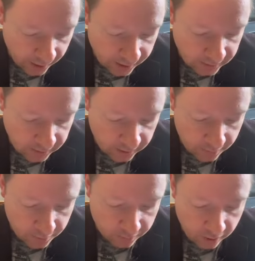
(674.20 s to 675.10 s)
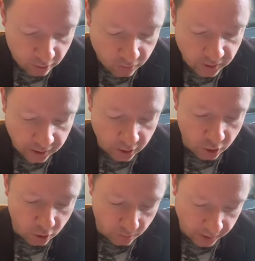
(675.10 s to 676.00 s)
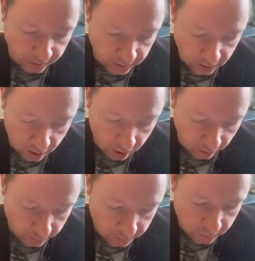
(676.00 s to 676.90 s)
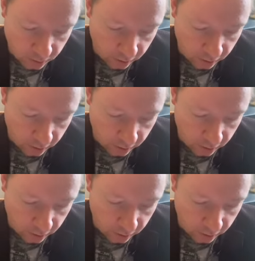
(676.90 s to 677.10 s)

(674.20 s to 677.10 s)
hence determine the value of sine Q minus R. So